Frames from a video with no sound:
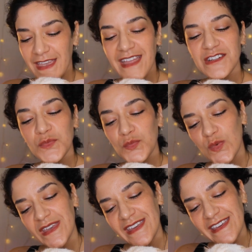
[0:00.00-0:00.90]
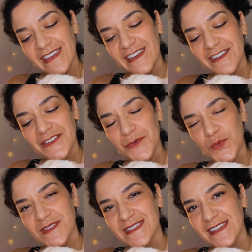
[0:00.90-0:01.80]
And we
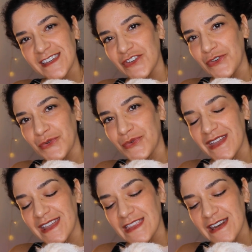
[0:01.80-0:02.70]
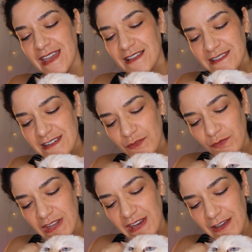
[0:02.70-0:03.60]
will see you in the next
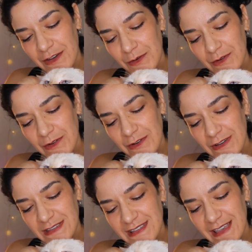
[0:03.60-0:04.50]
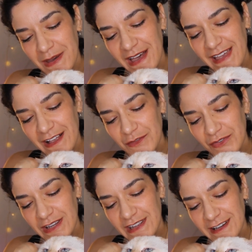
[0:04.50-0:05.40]
video. Say bye,
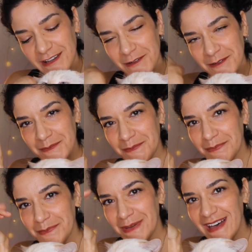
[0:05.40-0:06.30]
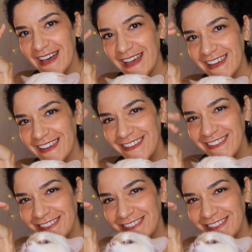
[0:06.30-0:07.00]
Alfred. Bye.